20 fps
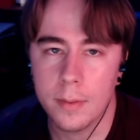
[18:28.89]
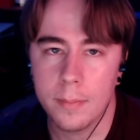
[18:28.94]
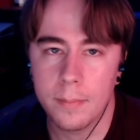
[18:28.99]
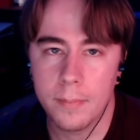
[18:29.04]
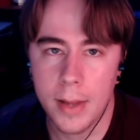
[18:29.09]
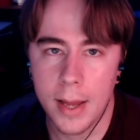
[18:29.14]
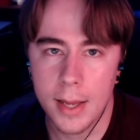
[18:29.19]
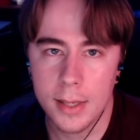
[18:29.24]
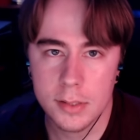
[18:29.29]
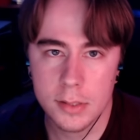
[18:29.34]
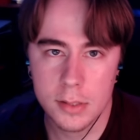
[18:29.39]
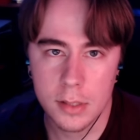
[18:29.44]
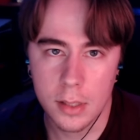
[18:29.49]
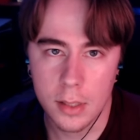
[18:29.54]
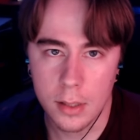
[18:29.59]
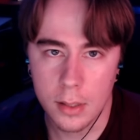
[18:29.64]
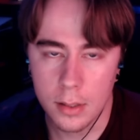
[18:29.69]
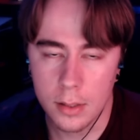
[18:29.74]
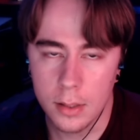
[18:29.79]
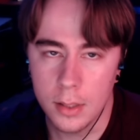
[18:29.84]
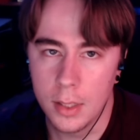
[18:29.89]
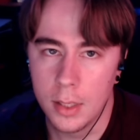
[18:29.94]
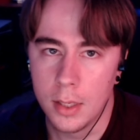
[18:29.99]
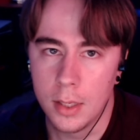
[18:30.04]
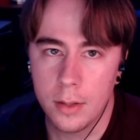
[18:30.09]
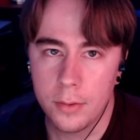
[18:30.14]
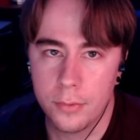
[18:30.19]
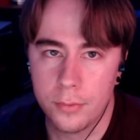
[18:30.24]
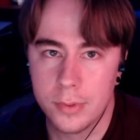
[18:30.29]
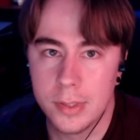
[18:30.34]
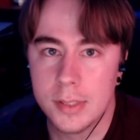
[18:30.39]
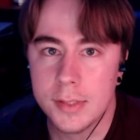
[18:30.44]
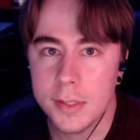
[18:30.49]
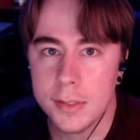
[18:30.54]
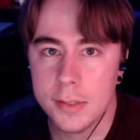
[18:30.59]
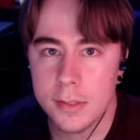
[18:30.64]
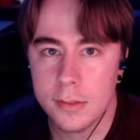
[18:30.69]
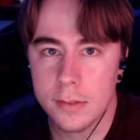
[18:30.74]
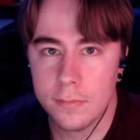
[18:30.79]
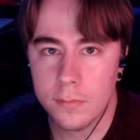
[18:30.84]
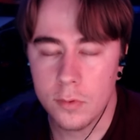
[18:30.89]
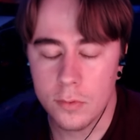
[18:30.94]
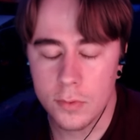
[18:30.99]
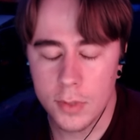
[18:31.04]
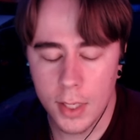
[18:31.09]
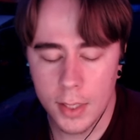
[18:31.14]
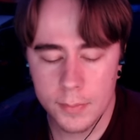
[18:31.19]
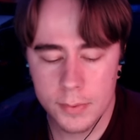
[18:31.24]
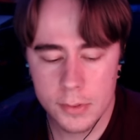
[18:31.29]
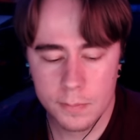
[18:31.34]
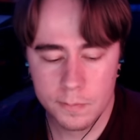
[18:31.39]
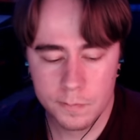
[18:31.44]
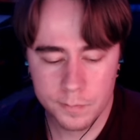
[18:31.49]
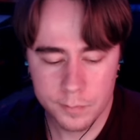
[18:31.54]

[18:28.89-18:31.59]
past 3 seasons of new types.